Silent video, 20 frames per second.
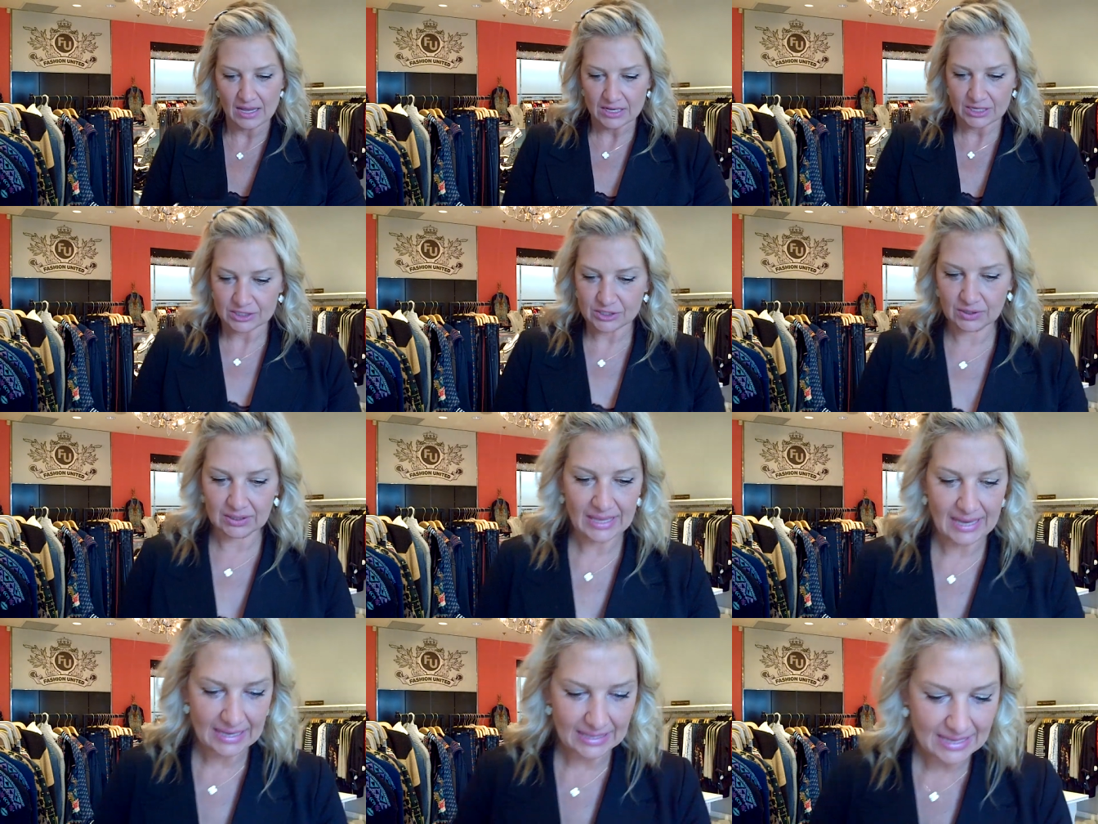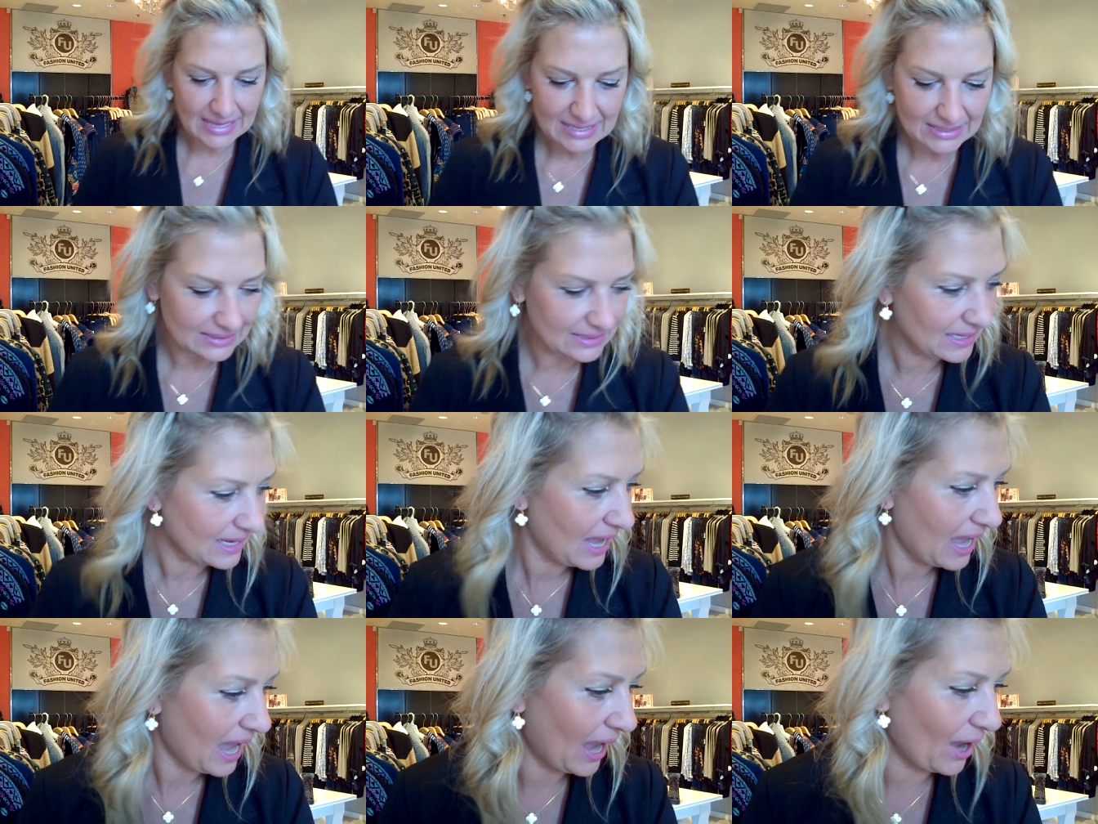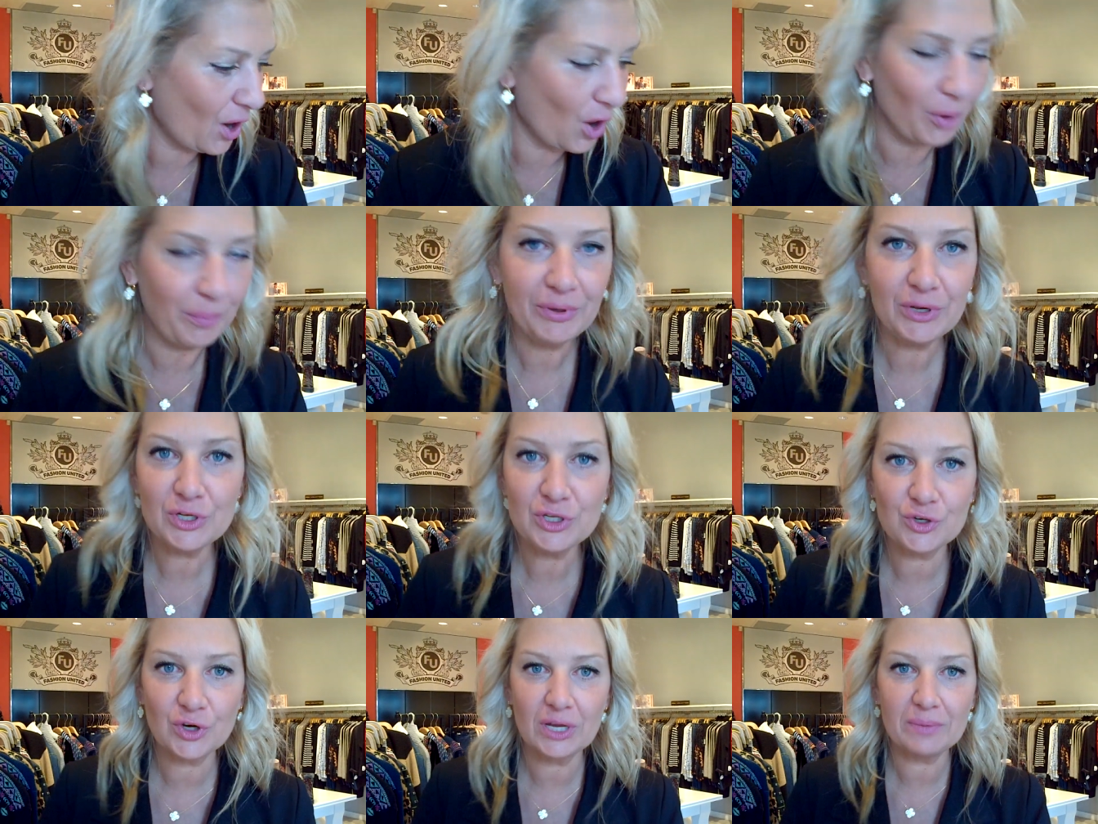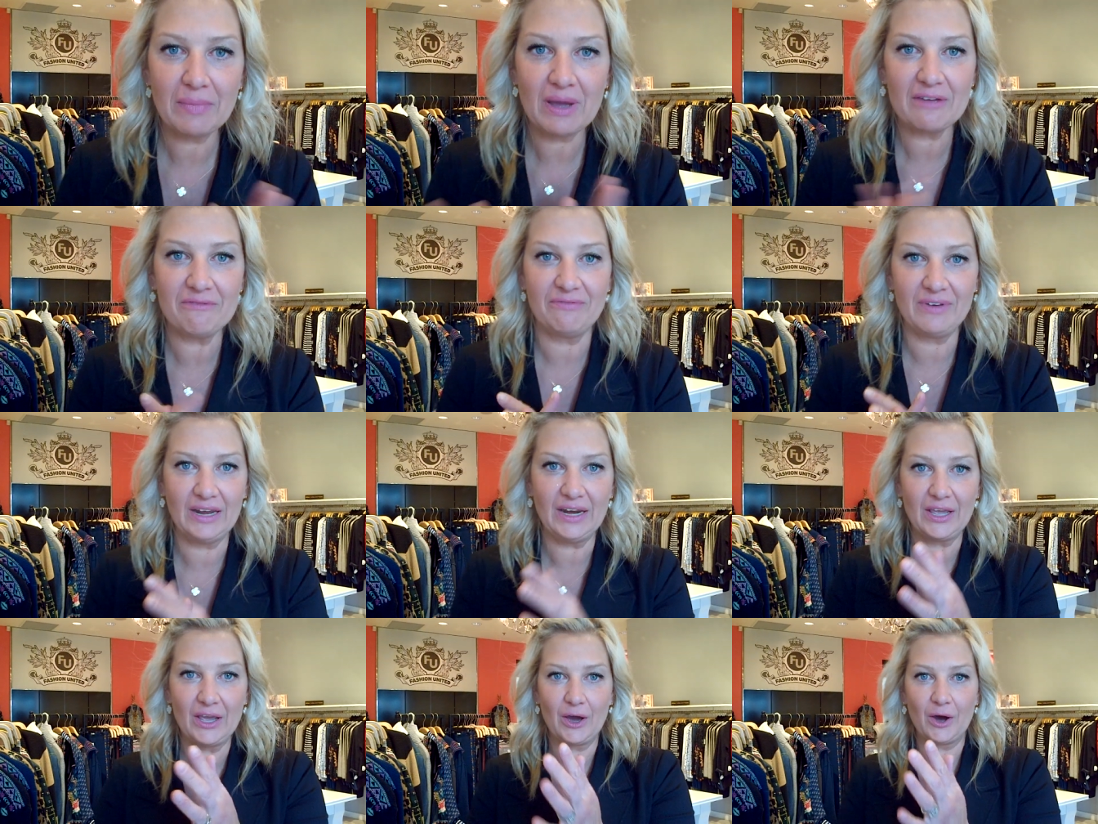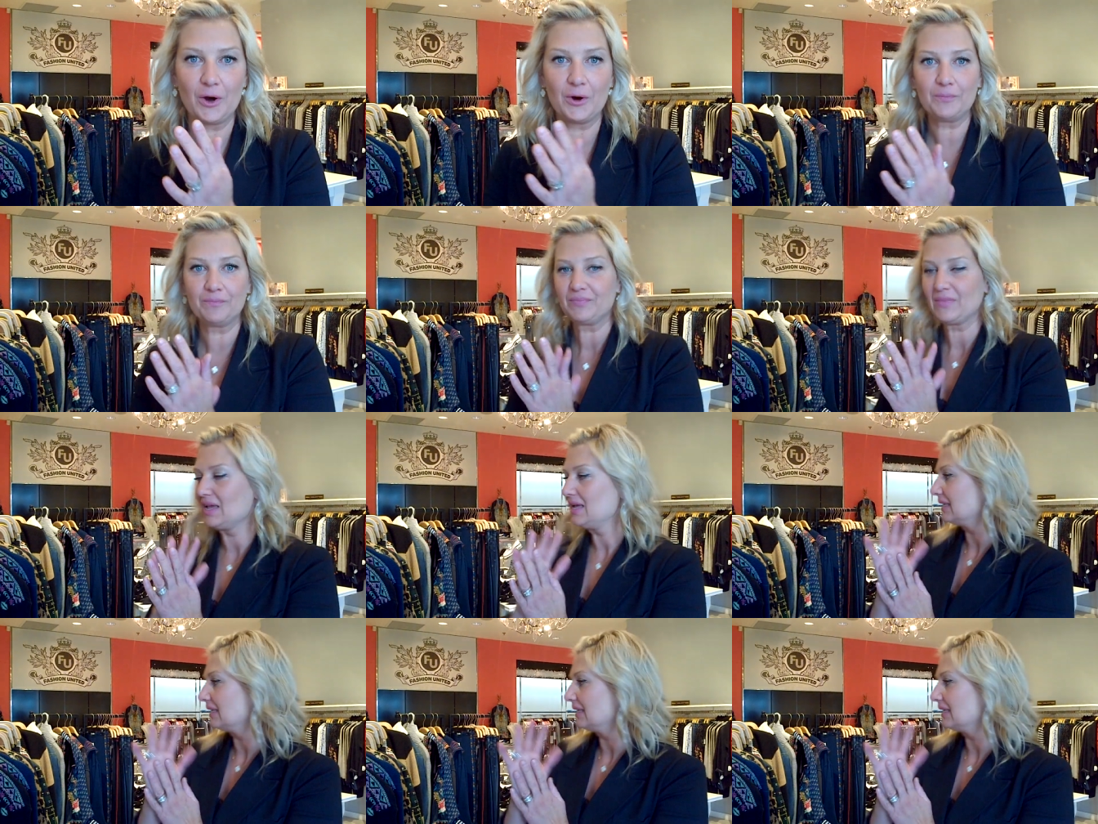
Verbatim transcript: So ladies, I hope you enjoyed my video.